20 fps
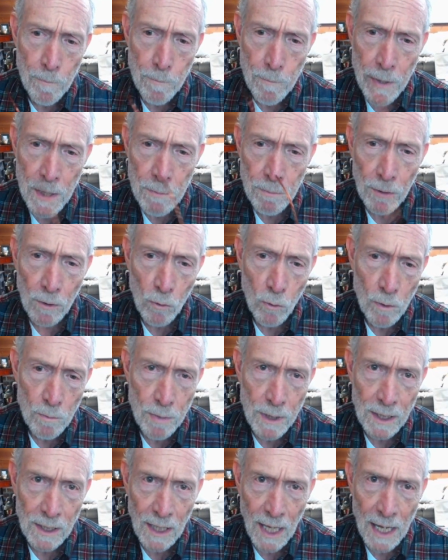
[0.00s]
people would
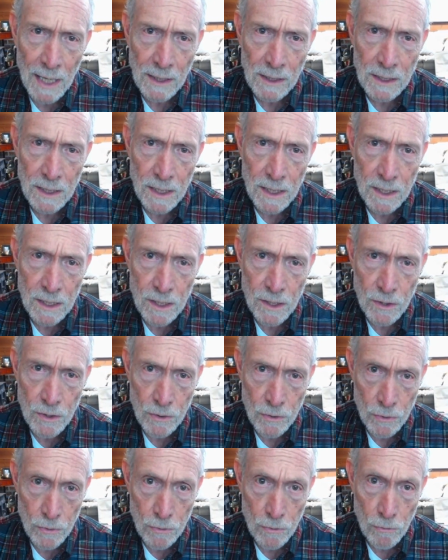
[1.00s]
be likely
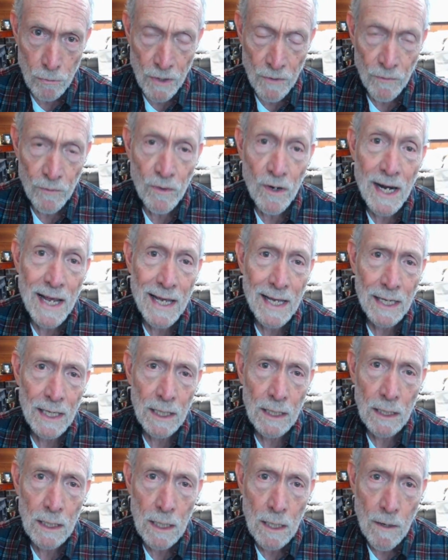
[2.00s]
to
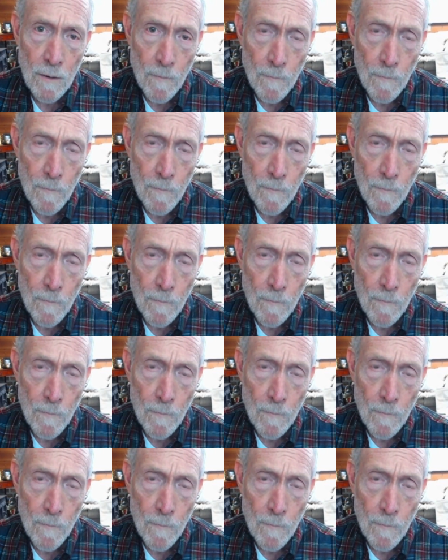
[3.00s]
refrain